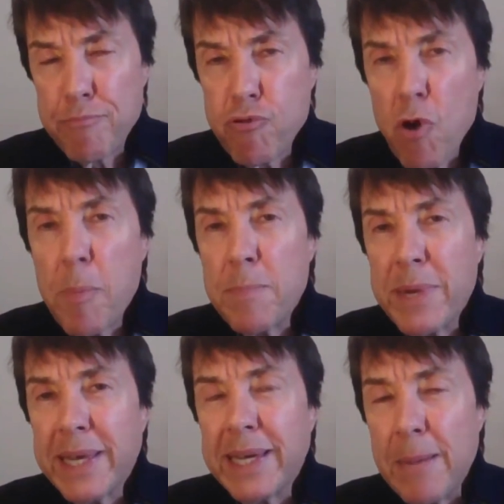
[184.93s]

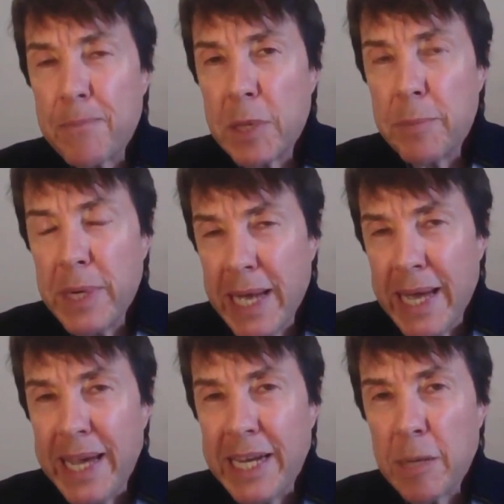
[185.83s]
probably kept them
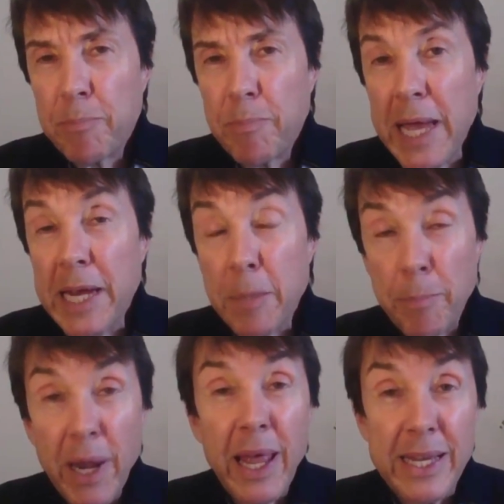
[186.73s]
in a
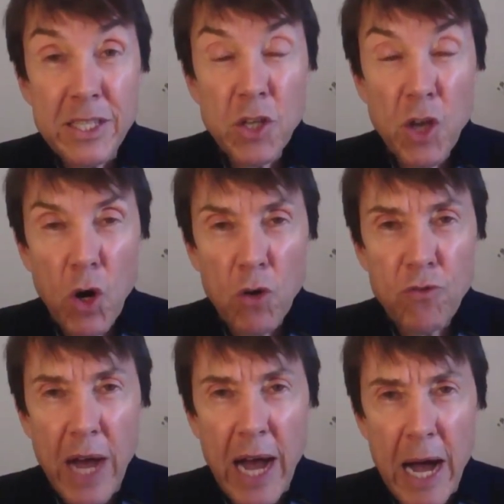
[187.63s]
place of